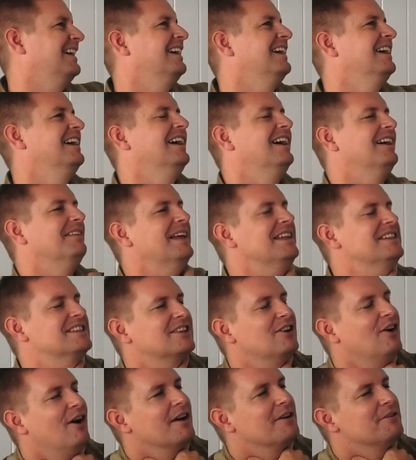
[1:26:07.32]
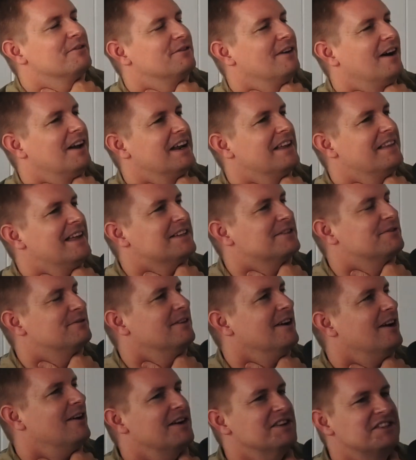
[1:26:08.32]
That's kind of funny. That's
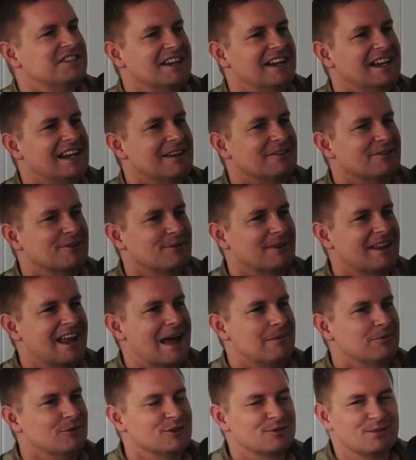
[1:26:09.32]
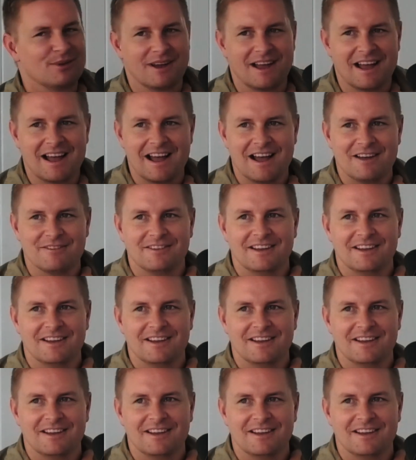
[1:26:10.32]
very cheeky from Camel's behalf.